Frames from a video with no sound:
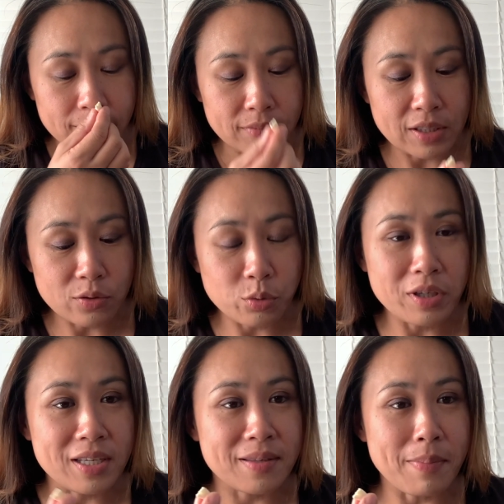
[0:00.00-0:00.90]
Doesn't
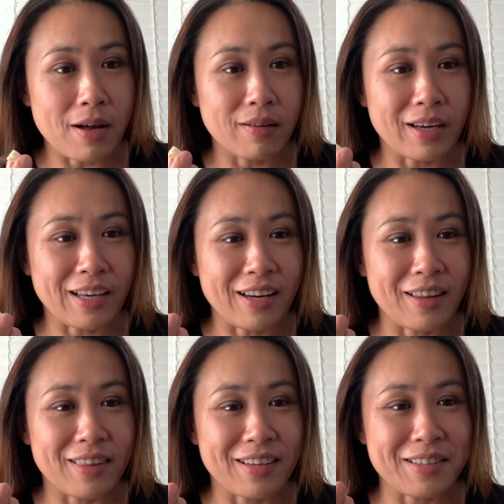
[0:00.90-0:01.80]
really smell like
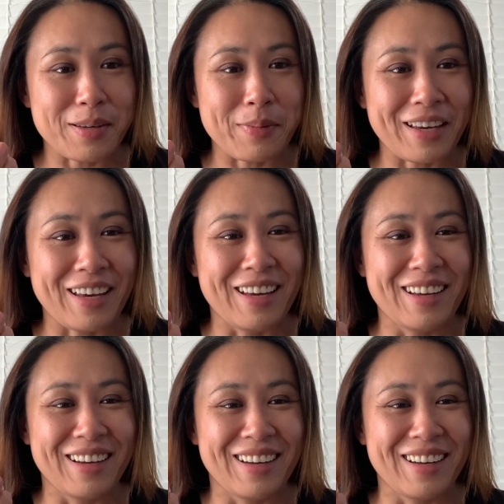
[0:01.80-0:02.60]
anything to me